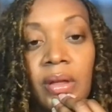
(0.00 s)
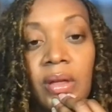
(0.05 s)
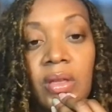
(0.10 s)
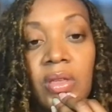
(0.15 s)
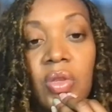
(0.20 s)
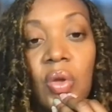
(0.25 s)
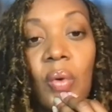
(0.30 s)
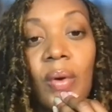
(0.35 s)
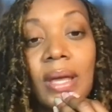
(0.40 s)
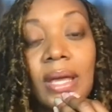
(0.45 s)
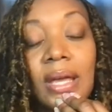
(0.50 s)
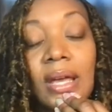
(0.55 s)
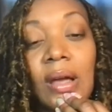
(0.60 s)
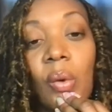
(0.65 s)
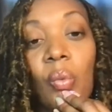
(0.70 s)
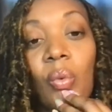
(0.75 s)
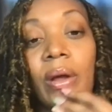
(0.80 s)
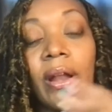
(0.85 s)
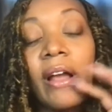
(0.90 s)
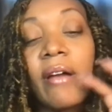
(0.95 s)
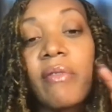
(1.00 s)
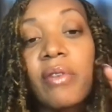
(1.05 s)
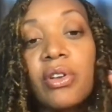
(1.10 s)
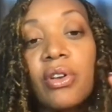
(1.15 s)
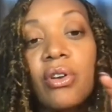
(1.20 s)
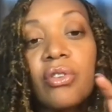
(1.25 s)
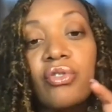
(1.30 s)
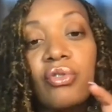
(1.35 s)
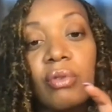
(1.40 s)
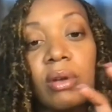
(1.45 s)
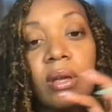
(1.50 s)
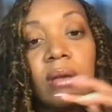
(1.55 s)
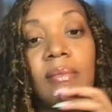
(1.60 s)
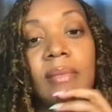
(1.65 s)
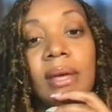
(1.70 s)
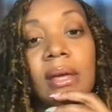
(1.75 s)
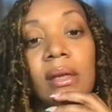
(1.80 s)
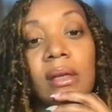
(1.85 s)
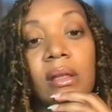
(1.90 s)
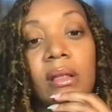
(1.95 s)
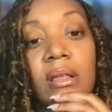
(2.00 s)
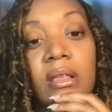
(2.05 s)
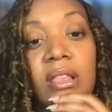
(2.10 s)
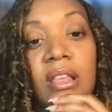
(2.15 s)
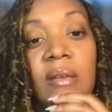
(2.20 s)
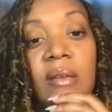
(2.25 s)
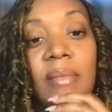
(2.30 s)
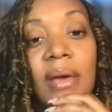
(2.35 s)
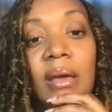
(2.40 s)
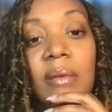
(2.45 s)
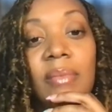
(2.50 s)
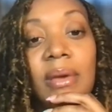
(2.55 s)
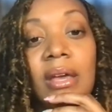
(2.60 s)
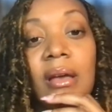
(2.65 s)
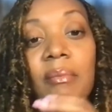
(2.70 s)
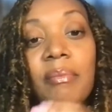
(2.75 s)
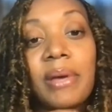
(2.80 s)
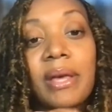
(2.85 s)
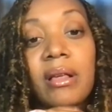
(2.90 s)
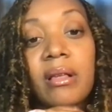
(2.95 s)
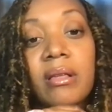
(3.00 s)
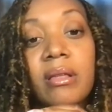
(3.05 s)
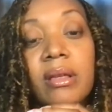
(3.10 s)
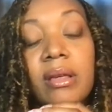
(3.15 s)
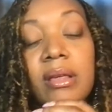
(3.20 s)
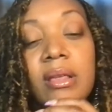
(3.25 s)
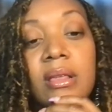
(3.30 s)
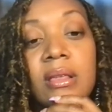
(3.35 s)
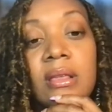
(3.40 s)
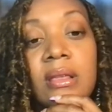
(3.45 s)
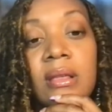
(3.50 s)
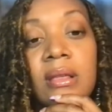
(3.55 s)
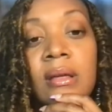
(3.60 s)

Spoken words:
So again, whatever your dream is, it may be a business